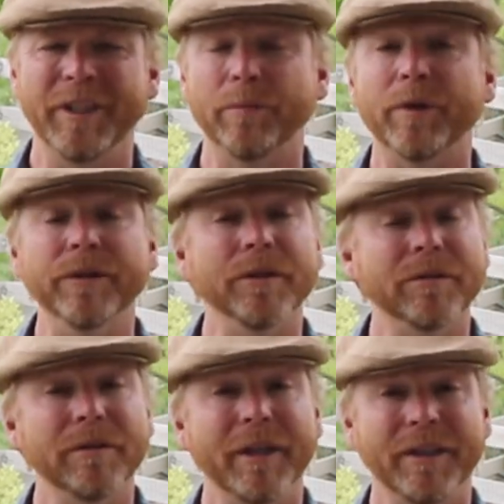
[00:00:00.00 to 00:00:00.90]

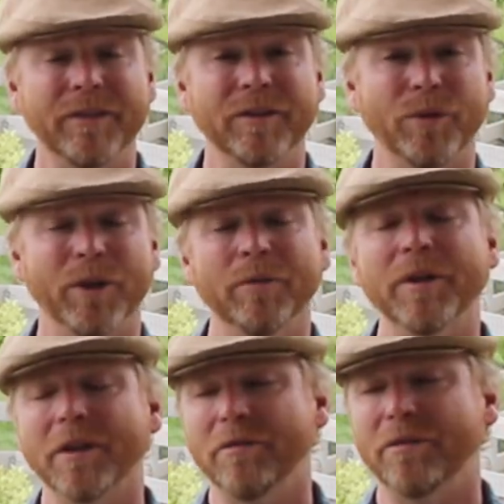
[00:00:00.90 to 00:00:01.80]
presence, I guess is the word I'm
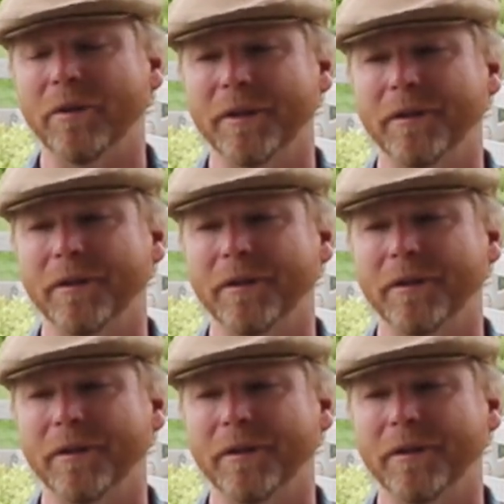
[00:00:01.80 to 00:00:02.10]
looking for.